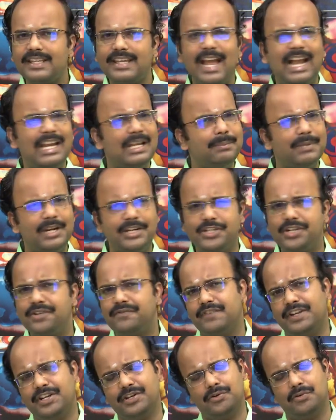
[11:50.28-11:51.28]

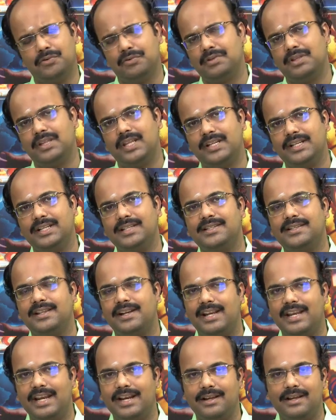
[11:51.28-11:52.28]
Calibration we know that is
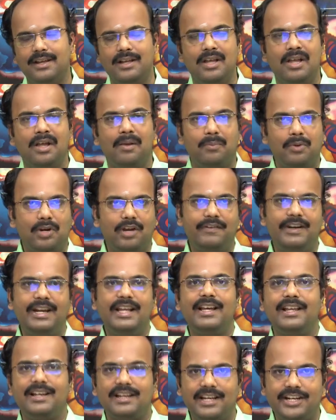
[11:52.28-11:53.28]

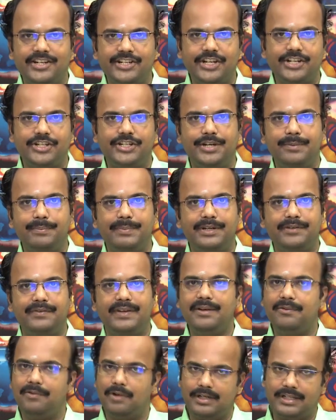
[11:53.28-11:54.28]
providing a relationship
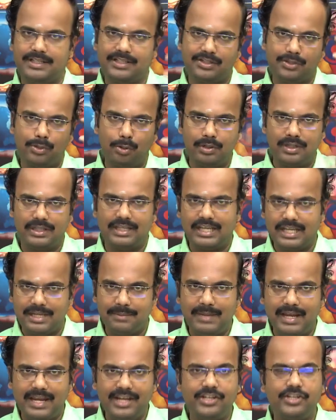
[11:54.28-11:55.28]
between what is stored in the
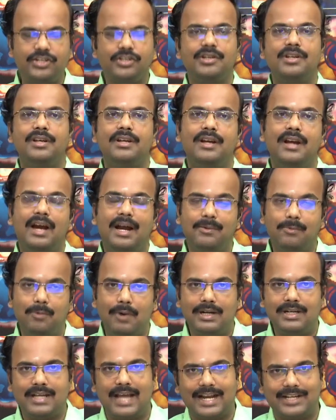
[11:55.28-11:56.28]
image and
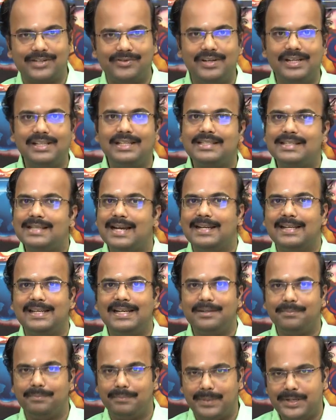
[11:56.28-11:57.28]
what actually the
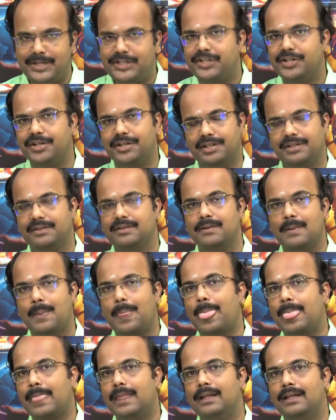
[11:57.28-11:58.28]
satellite measured
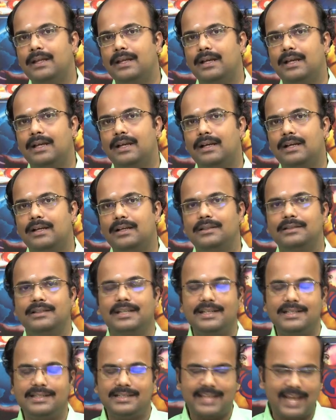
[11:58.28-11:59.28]
uh,
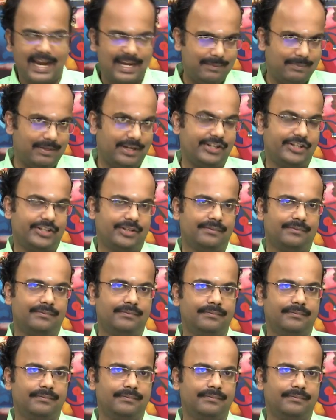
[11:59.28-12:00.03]
that is calibration.